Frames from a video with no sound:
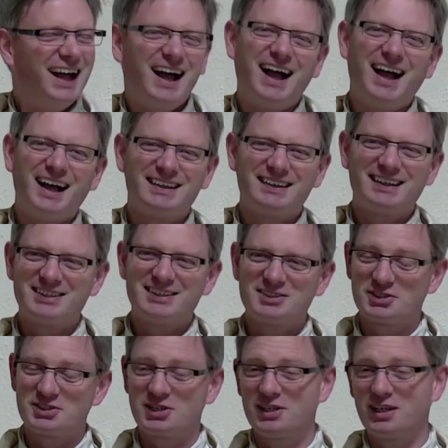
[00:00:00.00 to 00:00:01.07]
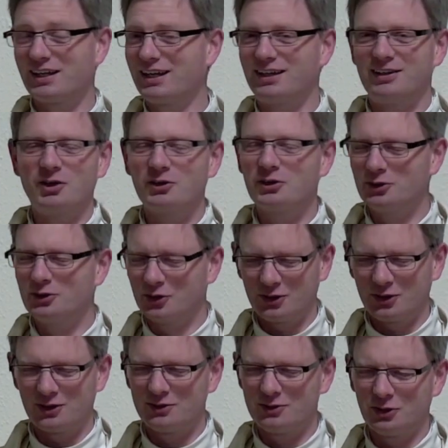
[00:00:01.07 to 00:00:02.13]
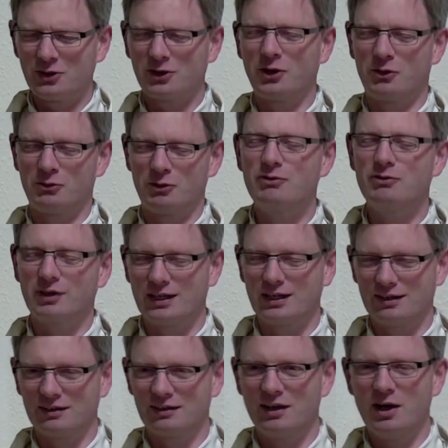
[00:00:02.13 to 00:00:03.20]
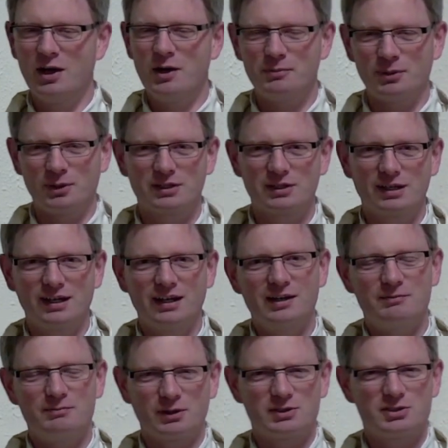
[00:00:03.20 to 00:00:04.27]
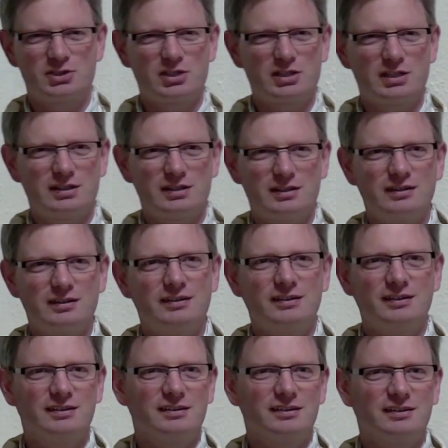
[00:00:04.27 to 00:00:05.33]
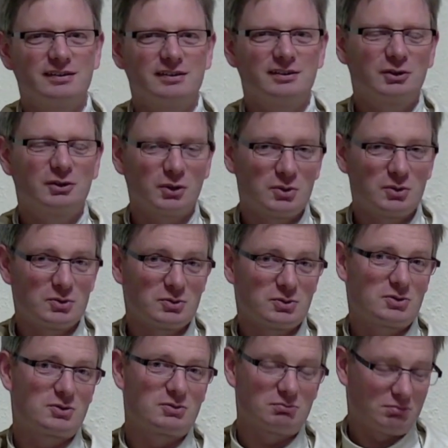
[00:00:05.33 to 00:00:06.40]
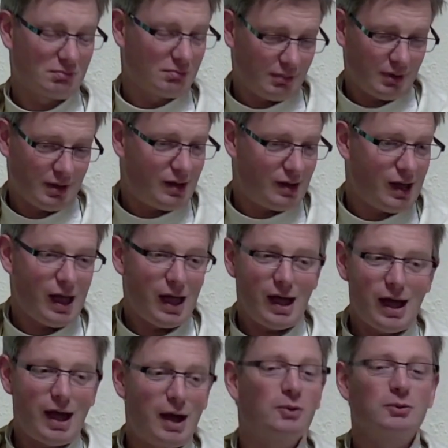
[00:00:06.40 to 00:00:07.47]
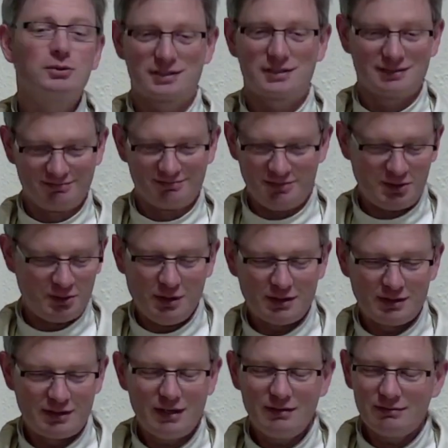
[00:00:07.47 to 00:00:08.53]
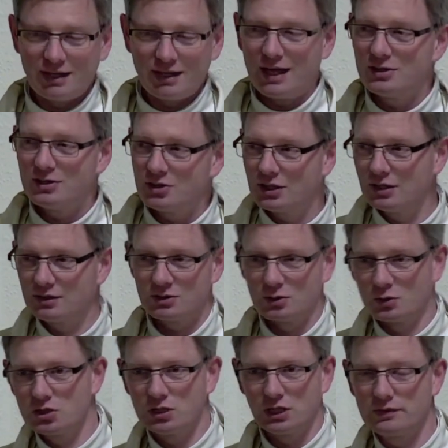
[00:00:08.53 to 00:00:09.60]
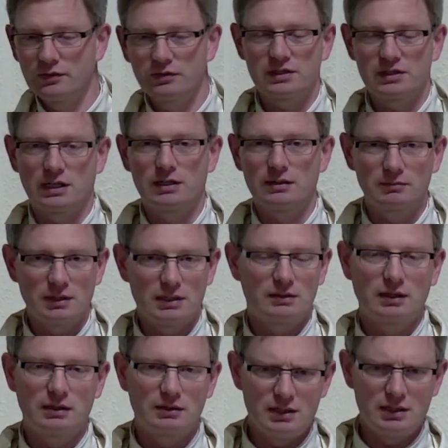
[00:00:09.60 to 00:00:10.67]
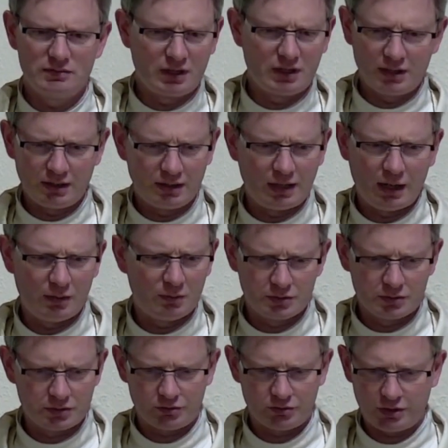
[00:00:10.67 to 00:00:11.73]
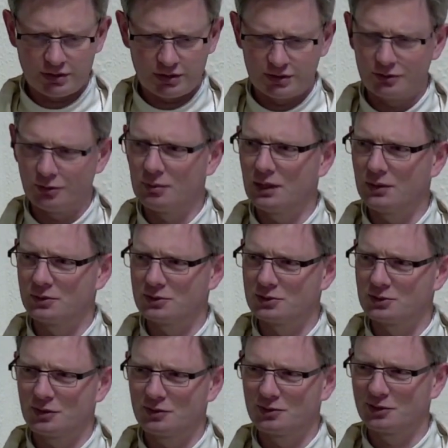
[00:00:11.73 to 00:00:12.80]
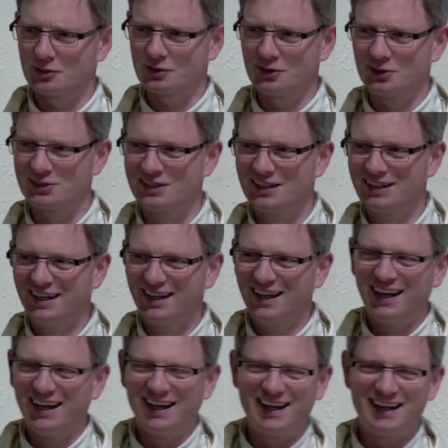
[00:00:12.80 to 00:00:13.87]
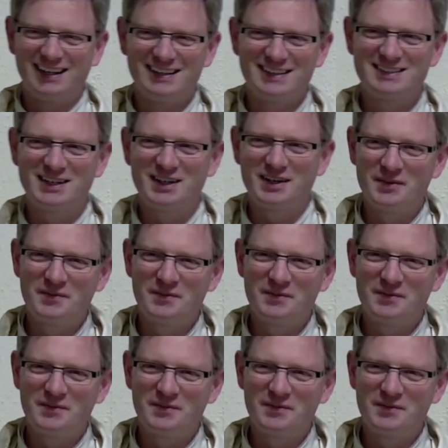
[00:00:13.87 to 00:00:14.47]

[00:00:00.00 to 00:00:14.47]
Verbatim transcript: and then, so she, again, nothing, nothing, nothing horrific here, but, but she, goes out, you know, in, engaging in the social life of the time, evening gowns or dresses or blouses or whatever they're called, and uh,